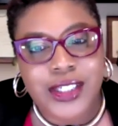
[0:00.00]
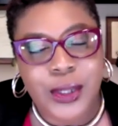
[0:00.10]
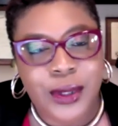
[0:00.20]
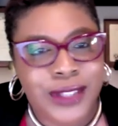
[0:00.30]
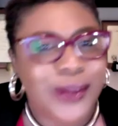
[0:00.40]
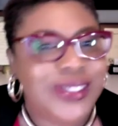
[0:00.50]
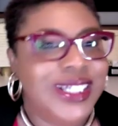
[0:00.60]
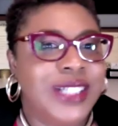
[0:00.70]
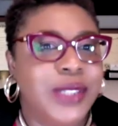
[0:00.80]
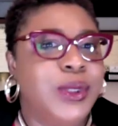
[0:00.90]
So those
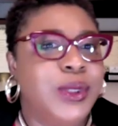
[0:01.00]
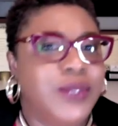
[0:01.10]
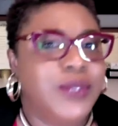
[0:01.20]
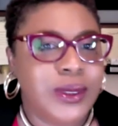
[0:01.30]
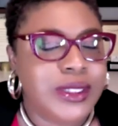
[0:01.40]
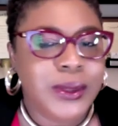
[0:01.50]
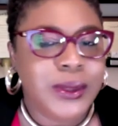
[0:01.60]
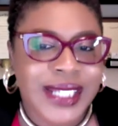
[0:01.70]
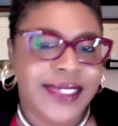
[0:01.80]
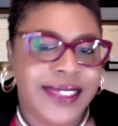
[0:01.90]
things are universal.
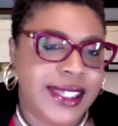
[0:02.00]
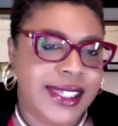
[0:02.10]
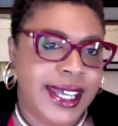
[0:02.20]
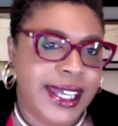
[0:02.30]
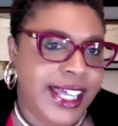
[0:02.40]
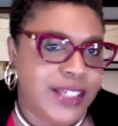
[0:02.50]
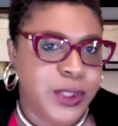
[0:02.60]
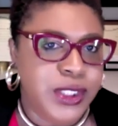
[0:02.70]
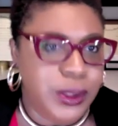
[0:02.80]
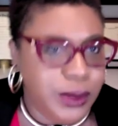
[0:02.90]
And I think that as
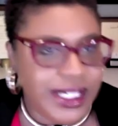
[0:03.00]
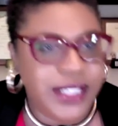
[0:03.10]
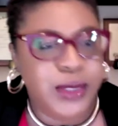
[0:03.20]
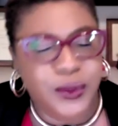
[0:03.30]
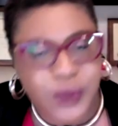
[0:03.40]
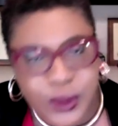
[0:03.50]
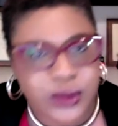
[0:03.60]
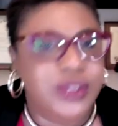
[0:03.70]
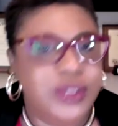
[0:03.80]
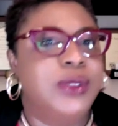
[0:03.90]
we use like
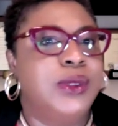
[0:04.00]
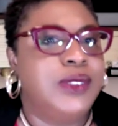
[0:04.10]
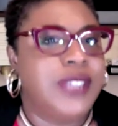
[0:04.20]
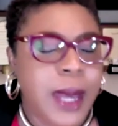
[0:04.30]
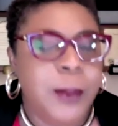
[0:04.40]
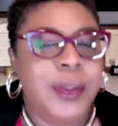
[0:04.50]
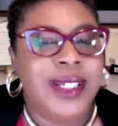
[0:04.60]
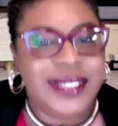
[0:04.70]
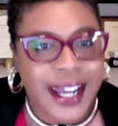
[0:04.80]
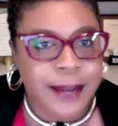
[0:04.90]
universal tools, but
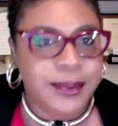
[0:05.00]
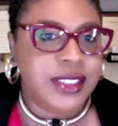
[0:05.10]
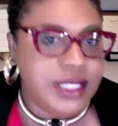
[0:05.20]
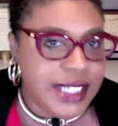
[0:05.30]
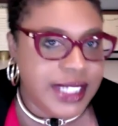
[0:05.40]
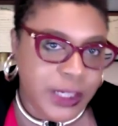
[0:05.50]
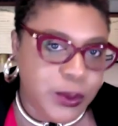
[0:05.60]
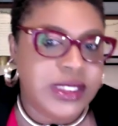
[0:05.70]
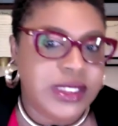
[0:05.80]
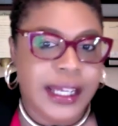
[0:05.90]
adapt it to the
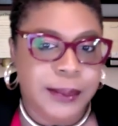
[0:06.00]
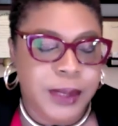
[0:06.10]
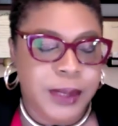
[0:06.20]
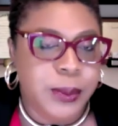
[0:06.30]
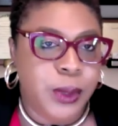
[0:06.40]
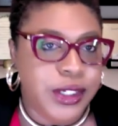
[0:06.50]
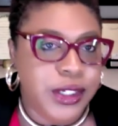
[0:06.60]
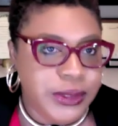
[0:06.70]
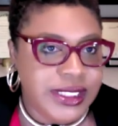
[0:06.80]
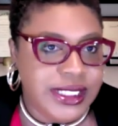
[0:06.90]
language that people are
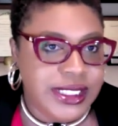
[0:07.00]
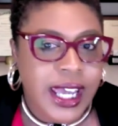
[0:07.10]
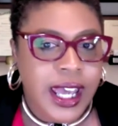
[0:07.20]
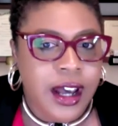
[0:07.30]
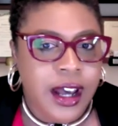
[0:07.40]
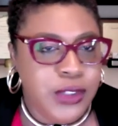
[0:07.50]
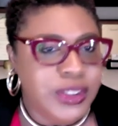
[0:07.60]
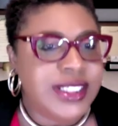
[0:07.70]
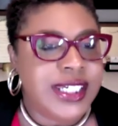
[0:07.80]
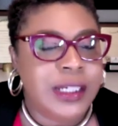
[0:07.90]
using,
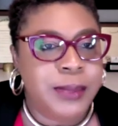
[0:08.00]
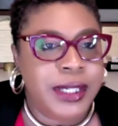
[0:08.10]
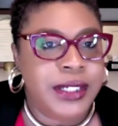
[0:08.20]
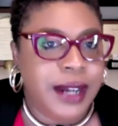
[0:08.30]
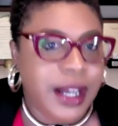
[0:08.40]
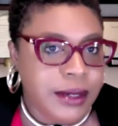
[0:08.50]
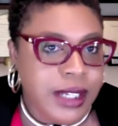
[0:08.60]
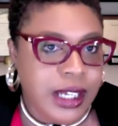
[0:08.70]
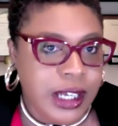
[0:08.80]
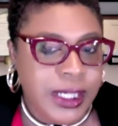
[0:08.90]
you just get a better
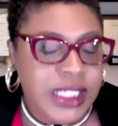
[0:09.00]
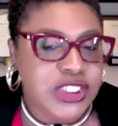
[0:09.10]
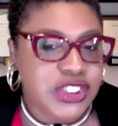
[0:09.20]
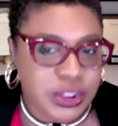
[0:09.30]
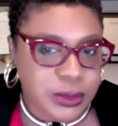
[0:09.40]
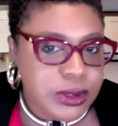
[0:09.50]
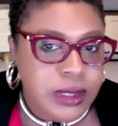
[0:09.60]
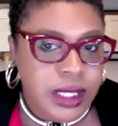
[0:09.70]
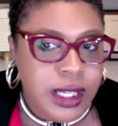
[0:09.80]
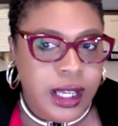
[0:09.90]
outcome in
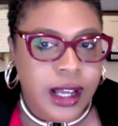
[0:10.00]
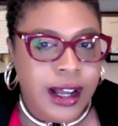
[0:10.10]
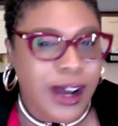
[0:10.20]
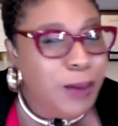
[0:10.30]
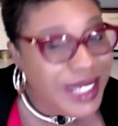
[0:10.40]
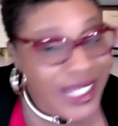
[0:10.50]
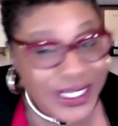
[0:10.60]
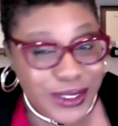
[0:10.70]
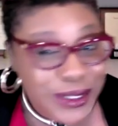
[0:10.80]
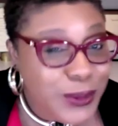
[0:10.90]
general. I hope to
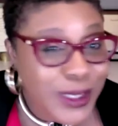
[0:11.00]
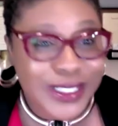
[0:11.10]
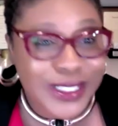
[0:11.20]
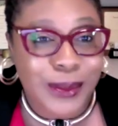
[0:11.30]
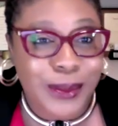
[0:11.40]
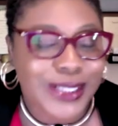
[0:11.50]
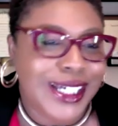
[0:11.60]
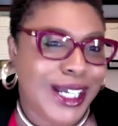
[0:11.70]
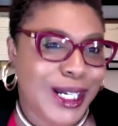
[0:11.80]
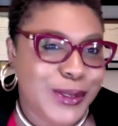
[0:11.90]
answer the question about
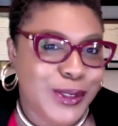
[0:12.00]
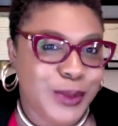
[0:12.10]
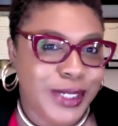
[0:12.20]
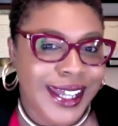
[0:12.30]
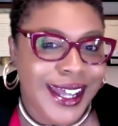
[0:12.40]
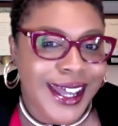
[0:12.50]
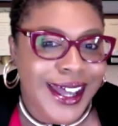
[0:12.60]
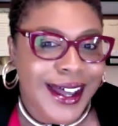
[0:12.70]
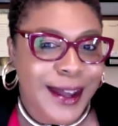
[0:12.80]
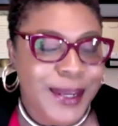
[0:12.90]
psychiatrists, but
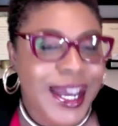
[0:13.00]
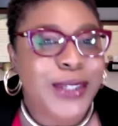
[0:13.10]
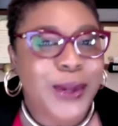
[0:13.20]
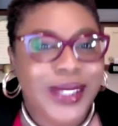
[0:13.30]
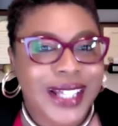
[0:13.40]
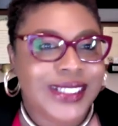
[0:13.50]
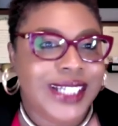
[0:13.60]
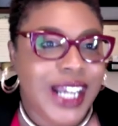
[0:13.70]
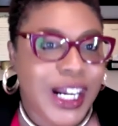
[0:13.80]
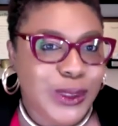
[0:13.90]
I mean, I know a lot of
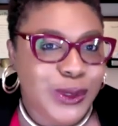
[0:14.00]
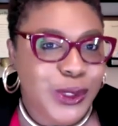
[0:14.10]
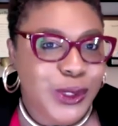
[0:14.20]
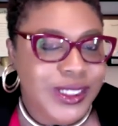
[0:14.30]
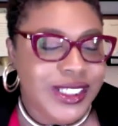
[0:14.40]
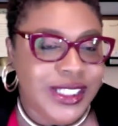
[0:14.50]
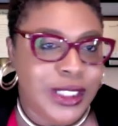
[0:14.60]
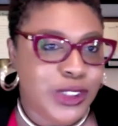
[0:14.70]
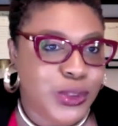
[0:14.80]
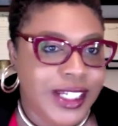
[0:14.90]
psychiatrists who use it in
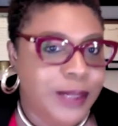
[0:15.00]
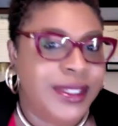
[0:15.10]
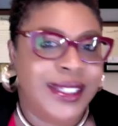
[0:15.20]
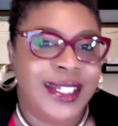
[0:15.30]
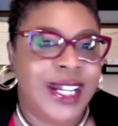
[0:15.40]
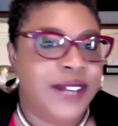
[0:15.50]
their training, but then